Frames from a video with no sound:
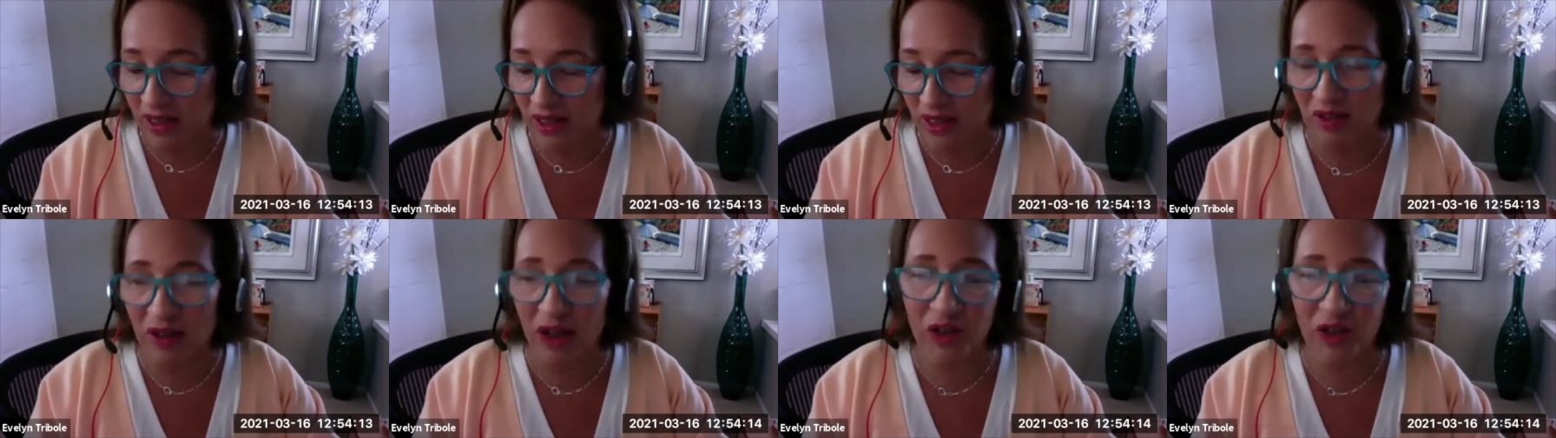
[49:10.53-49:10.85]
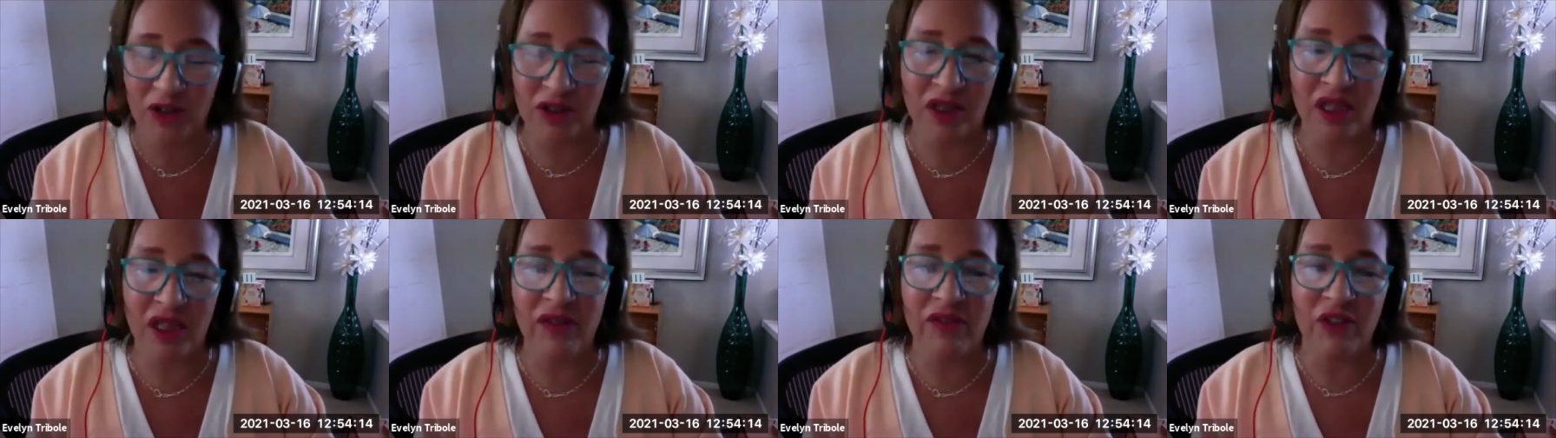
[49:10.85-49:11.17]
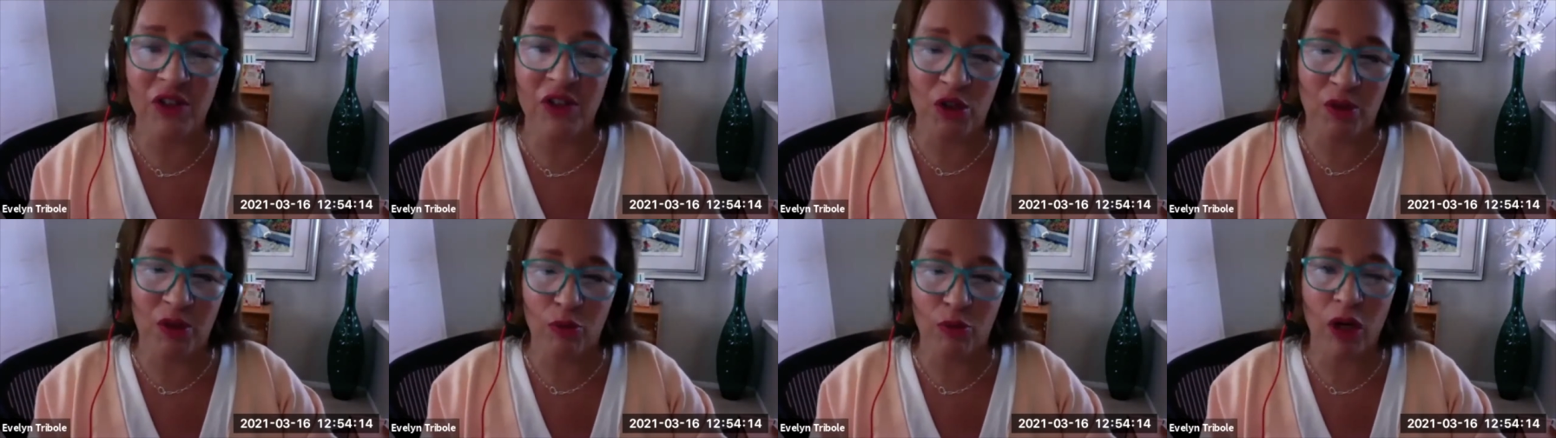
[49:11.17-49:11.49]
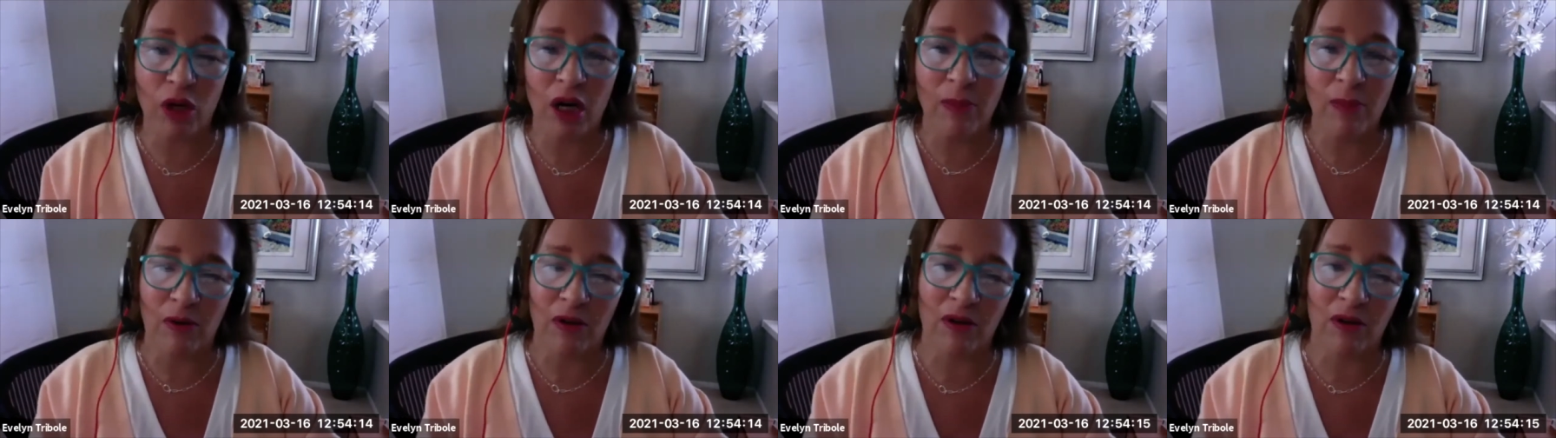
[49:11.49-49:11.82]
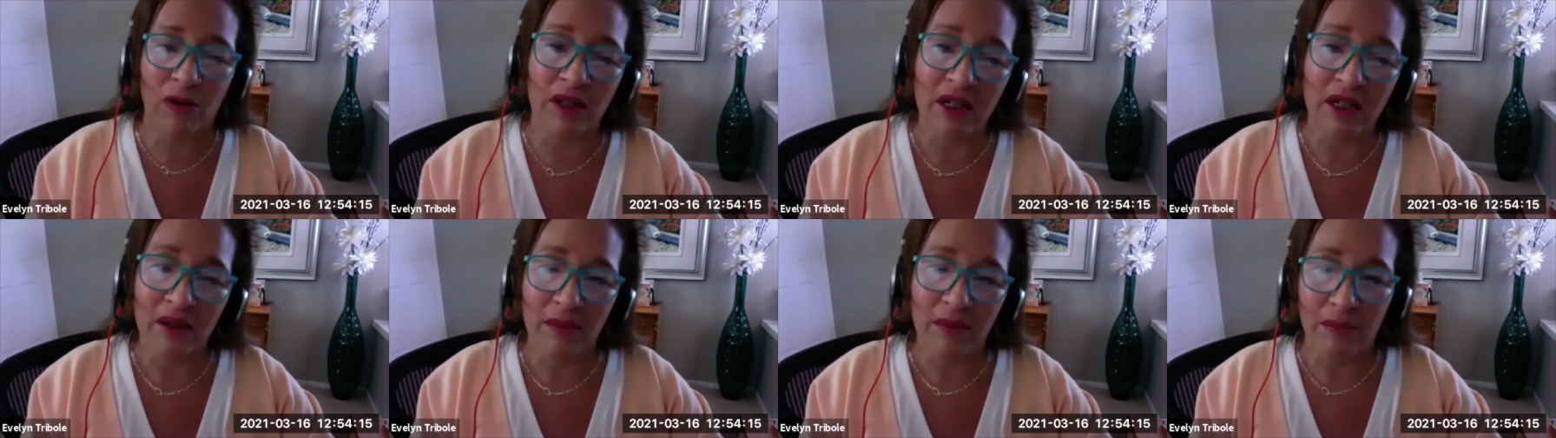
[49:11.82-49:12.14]
the doctor didn't even do a
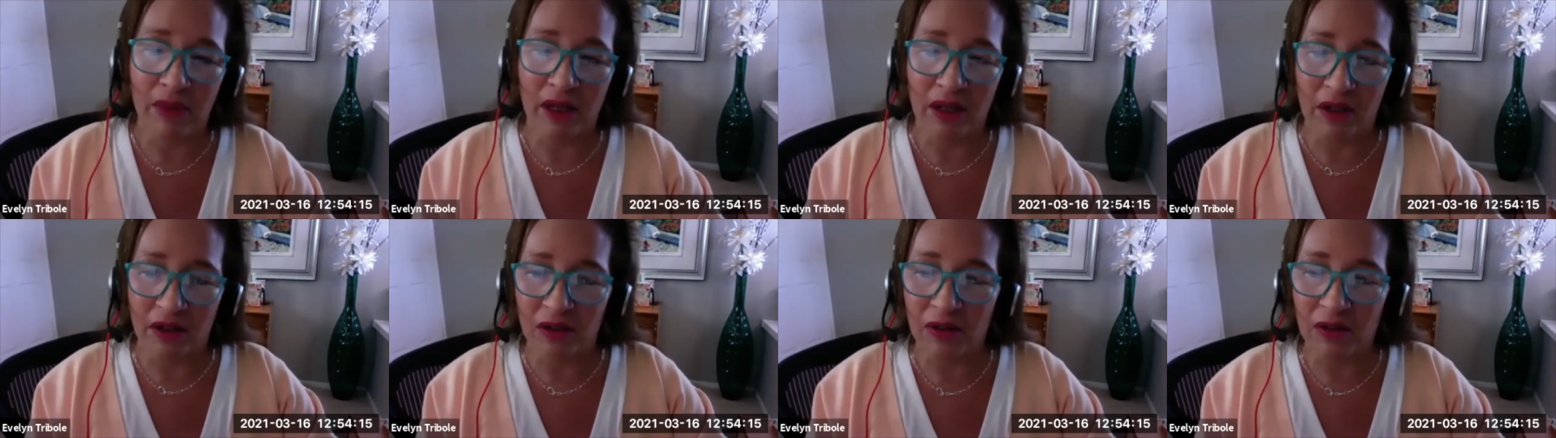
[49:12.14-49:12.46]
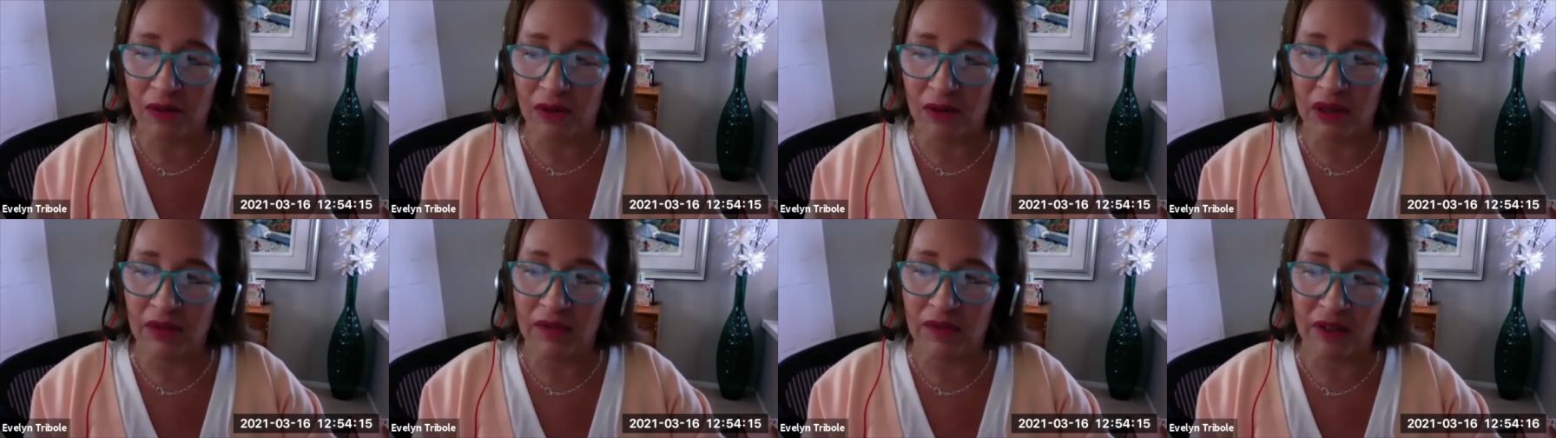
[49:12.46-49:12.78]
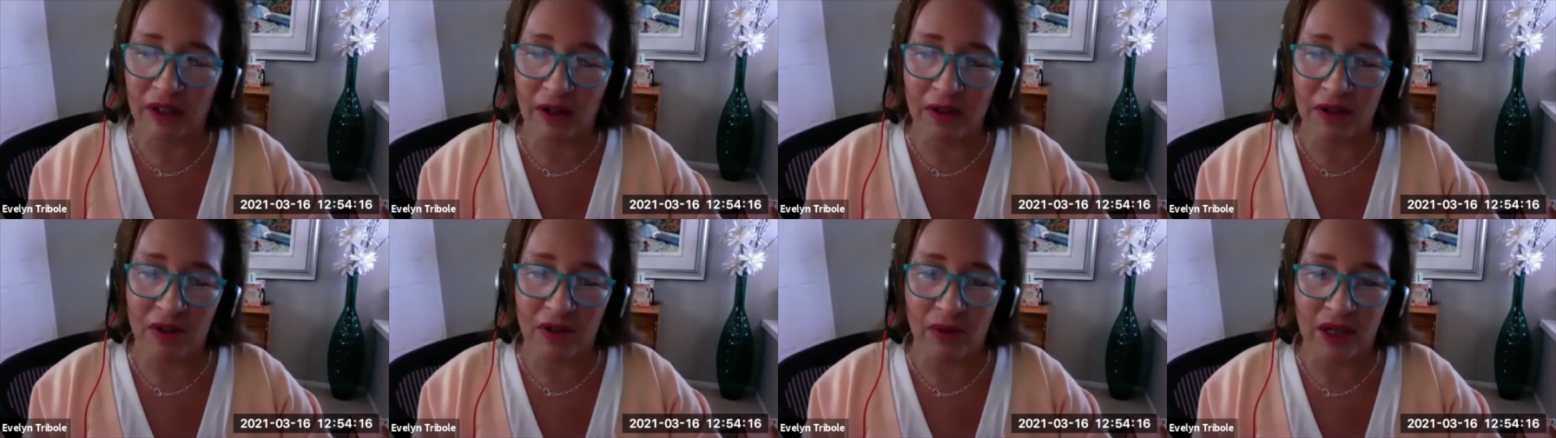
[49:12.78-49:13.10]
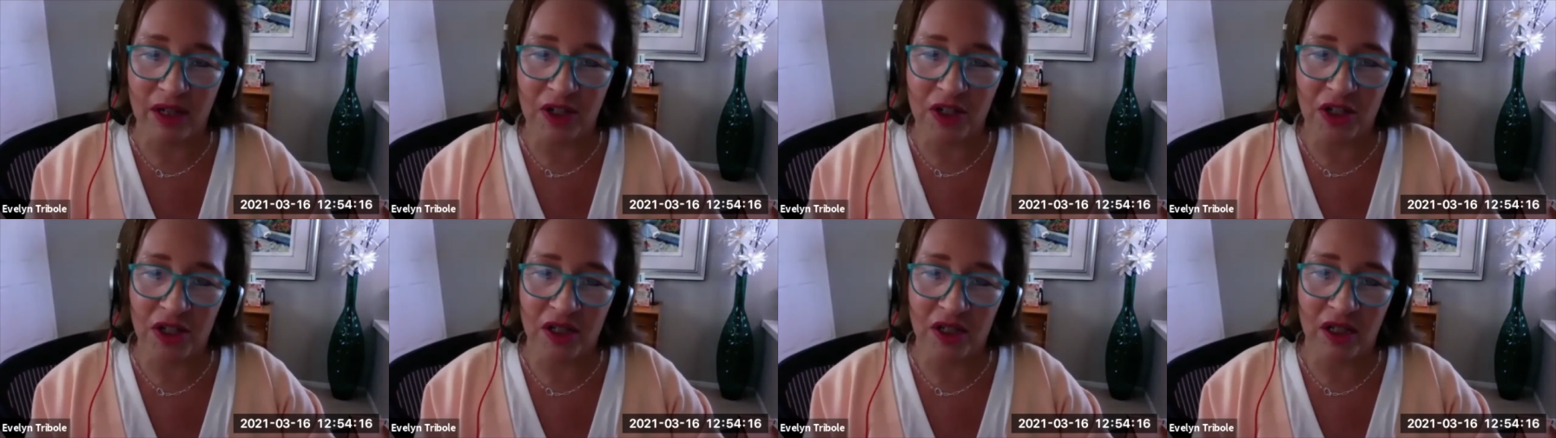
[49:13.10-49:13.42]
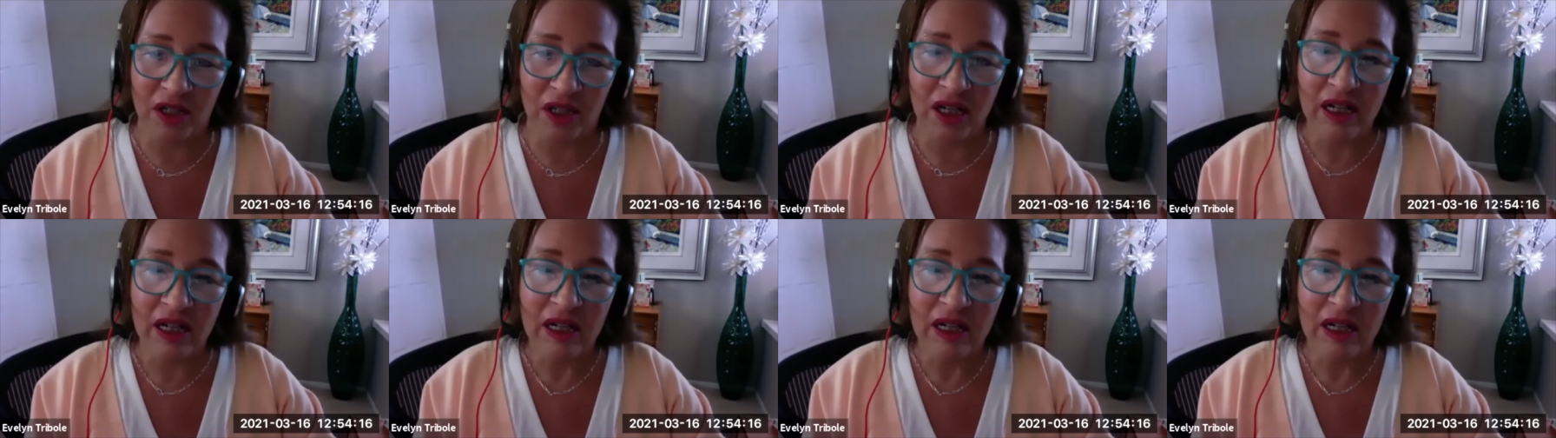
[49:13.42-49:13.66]
proper medical evaluation.